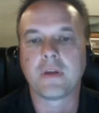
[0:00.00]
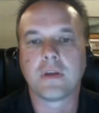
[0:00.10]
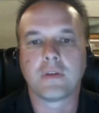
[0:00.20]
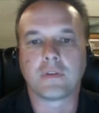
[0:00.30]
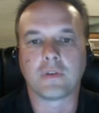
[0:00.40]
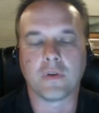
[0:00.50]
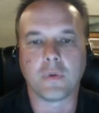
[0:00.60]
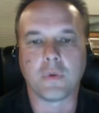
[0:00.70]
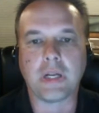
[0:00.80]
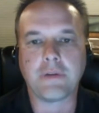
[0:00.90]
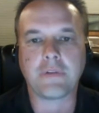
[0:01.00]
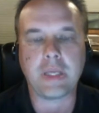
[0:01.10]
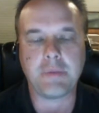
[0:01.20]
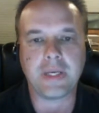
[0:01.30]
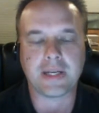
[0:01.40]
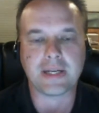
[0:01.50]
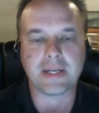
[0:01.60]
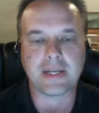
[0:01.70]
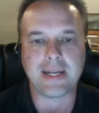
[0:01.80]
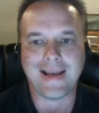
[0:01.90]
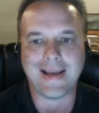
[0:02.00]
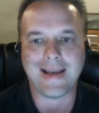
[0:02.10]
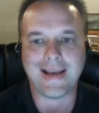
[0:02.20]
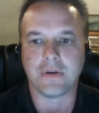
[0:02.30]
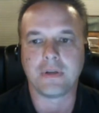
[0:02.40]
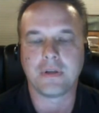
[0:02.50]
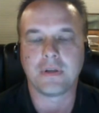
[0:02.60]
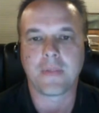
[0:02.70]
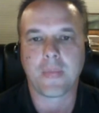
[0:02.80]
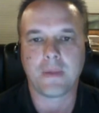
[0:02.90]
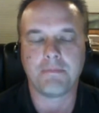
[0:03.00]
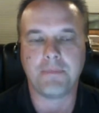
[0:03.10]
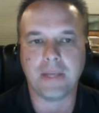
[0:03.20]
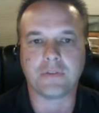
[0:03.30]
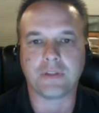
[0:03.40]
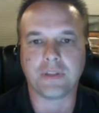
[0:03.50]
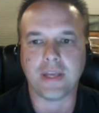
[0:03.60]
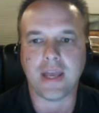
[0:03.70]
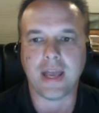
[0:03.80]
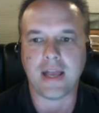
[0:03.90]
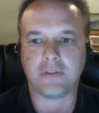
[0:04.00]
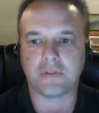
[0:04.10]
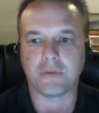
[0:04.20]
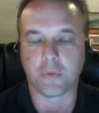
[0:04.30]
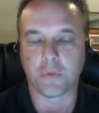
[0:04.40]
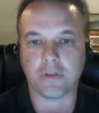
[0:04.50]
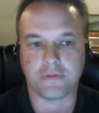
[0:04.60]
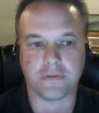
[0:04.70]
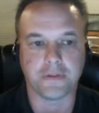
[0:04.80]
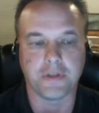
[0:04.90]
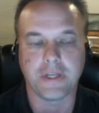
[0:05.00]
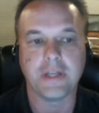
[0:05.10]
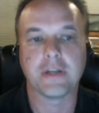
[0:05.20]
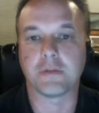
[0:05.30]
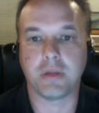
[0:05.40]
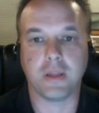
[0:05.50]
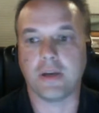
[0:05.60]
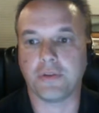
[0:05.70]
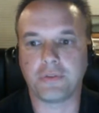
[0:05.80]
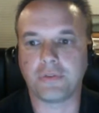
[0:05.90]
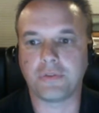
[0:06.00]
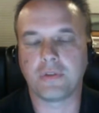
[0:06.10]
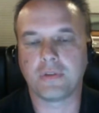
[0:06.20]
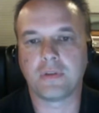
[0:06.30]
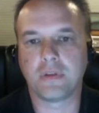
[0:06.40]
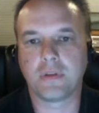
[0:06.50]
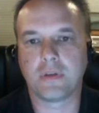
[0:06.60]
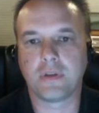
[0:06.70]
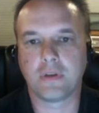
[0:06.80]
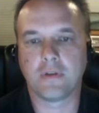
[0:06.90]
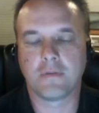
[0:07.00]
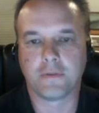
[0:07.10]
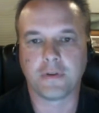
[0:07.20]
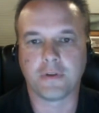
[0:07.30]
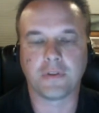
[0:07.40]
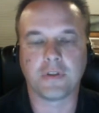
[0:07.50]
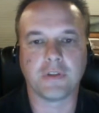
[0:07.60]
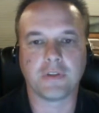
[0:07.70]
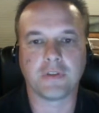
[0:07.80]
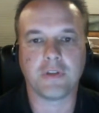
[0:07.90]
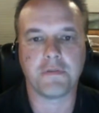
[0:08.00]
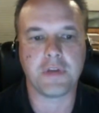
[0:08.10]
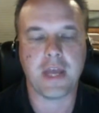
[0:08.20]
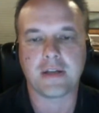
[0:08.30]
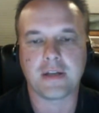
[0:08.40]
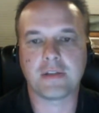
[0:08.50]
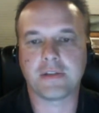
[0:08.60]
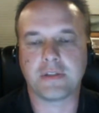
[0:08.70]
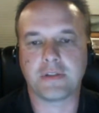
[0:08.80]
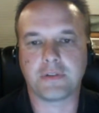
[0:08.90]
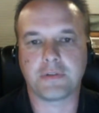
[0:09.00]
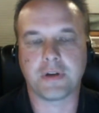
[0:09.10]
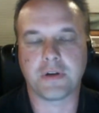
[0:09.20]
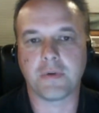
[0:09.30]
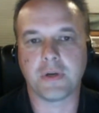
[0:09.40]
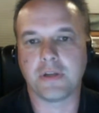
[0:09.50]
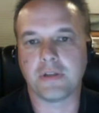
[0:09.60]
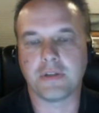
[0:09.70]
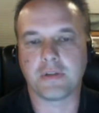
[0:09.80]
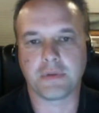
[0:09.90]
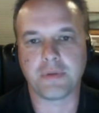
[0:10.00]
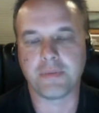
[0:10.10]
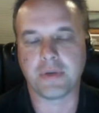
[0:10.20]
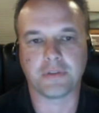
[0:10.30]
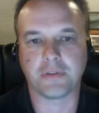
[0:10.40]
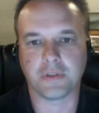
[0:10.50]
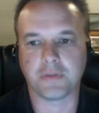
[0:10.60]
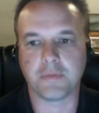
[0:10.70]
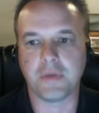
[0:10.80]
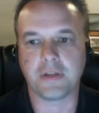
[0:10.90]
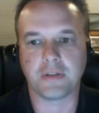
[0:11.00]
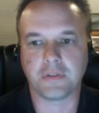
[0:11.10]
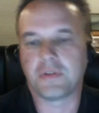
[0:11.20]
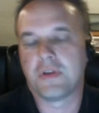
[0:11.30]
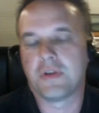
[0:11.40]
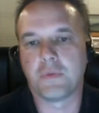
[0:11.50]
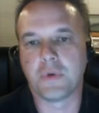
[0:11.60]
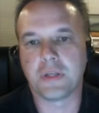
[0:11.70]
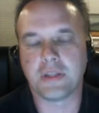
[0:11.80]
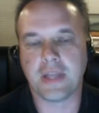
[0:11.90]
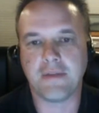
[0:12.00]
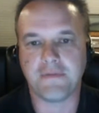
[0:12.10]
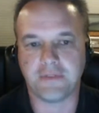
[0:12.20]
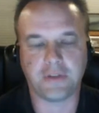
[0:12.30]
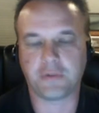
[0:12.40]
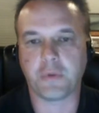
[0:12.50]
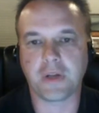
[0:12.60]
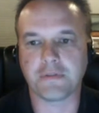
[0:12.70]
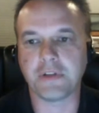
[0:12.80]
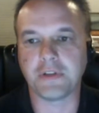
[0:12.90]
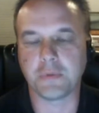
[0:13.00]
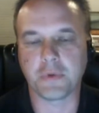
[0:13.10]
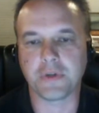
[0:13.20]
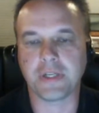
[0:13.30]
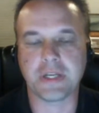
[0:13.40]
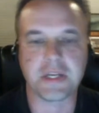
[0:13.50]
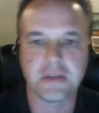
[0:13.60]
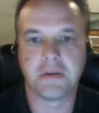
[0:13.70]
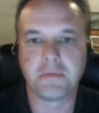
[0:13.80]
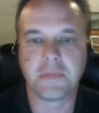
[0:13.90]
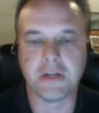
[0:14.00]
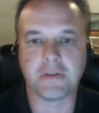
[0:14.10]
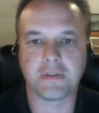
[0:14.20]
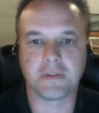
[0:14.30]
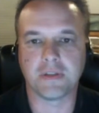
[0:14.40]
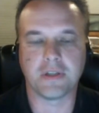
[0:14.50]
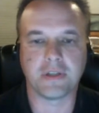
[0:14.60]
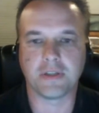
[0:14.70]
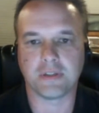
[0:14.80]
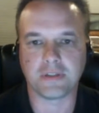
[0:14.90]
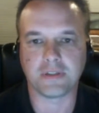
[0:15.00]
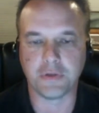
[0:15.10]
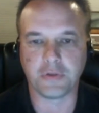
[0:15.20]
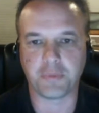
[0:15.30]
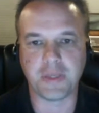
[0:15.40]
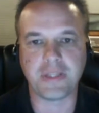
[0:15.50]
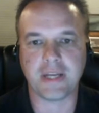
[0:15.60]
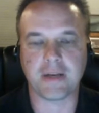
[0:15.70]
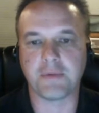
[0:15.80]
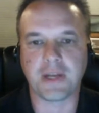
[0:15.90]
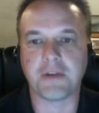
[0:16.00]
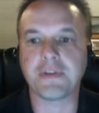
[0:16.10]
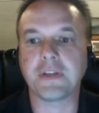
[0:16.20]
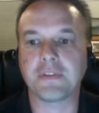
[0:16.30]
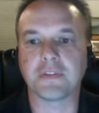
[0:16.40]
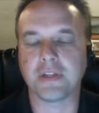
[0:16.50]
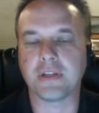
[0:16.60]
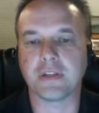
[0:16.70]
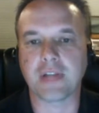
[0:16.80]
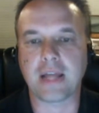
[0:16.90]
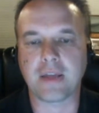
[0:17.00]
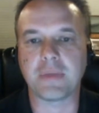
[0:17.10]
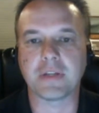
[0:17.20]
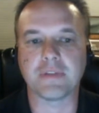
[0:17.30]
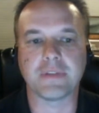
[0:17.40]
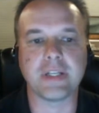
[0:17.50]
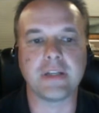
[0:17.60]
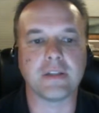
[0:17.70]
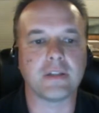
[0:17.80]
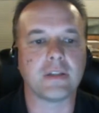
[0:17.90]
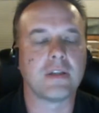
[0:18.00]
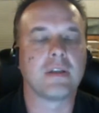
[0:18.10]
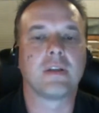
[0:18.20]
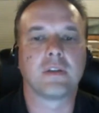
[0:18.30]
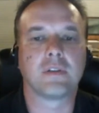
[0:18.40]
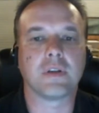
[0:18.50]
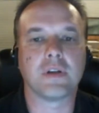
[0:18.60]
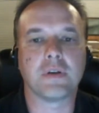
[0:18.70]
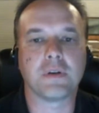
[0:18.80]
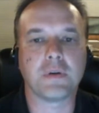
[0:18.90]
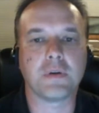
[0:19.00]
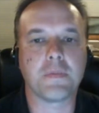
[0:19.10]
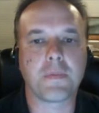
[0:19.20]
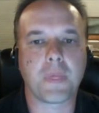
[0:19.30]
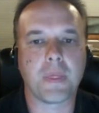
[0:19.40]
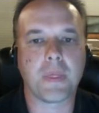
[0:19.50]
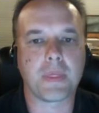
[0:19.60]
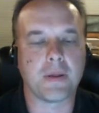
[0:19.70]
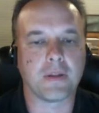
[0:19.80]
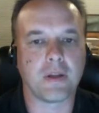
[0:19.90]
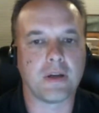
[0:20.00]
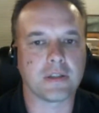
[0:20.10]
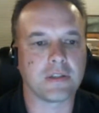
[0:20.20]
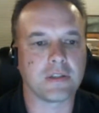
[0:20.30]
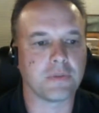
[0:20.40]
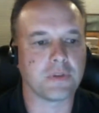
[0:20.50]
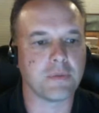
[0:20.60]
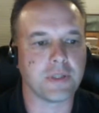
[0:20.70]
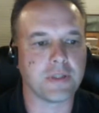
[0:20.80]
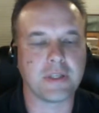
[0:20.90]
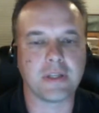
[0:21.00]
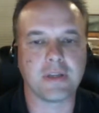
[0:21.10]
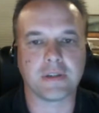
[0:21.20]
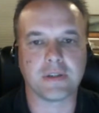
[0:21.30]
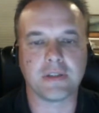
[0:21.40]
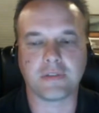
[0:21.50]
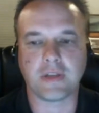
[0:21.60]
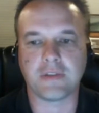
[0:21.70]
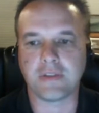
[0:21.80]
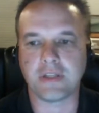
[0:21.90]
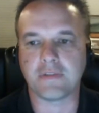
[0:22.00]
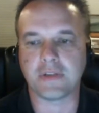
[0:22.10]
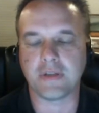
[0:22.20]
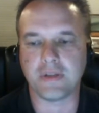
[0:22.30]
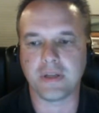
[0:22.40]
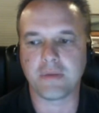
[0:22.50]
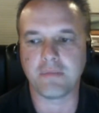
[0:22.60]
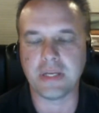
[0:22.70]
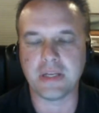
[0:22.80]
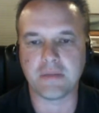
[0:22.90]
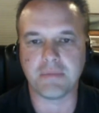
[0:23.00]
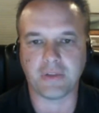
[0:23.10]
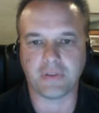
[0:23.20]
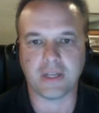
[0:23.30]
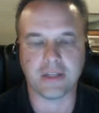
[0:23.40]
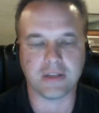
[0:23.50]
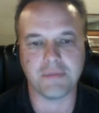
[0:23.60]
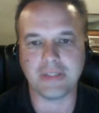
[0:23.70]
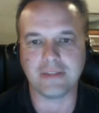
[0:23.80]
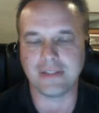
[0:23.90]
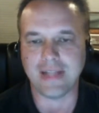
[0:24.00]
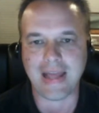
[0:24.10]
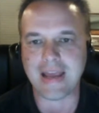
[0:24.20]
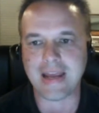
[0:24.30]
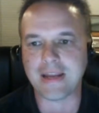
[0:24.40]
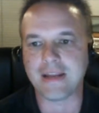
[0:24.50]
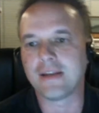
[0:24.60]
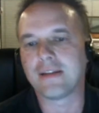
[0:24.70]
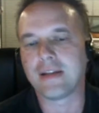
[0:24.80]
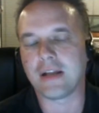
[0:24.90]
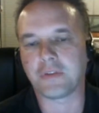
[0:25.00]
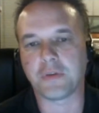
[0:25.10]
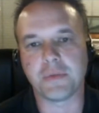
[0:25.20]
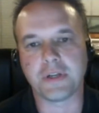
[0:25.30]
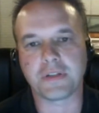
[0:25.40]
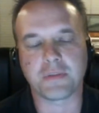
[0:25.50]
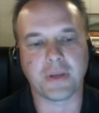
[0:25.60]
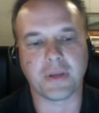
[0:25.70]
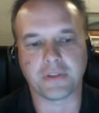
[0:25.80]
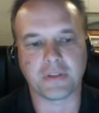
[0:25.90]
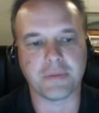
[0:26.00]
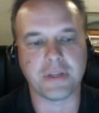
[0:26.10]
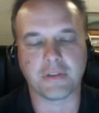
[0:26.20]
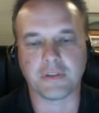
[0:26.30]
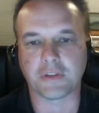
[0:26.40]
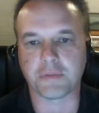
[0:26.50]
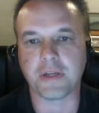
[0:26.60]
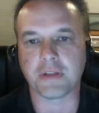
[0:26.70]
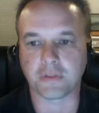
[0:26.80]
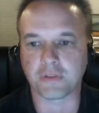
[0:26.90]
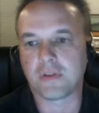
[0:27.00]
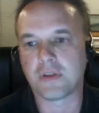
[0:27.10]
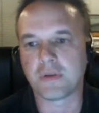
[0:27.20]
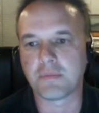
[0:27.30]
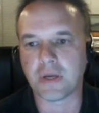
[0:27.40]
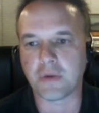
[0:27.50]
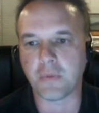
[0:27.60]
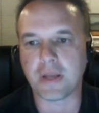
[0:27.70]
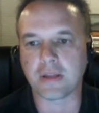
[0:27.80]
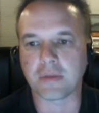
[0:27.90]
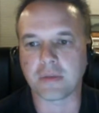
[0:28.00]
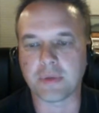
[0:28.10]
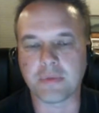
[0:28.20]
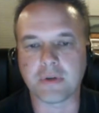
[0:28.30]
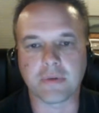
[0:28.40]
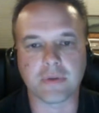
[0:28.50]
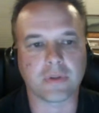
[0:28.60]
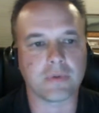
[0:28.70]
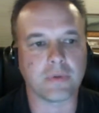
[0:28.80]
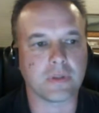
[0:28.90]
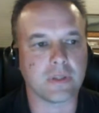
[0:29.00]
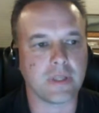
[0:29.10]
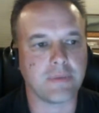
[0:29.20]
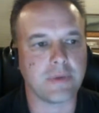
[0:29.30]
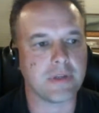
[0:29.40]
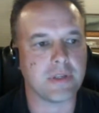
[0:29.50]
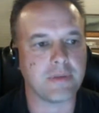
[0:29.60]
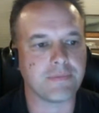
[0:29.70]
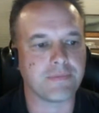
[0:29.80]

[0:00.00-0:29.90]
So whatever they pick now basically has to work for a year plus, versus if you had another distro, well, in 3 months or 6 months, when they fix whatever isn't working, the new spin that comes out fixes it, and it's not that big of a deal. So the long-term stability or the necessity of it being the best that it can be today, not so much the best it could be in 6 months, might weigh a little bit more with the Debian team.